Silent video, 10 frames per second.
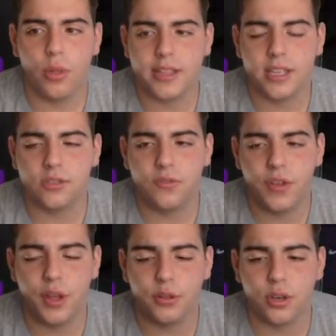that this
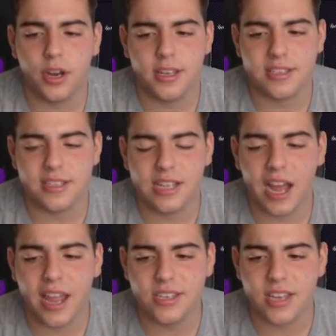filter is
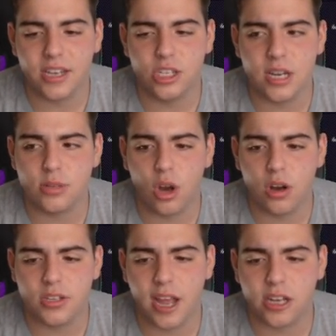nice, and James
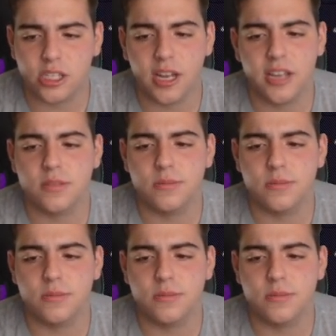Harden's actually nice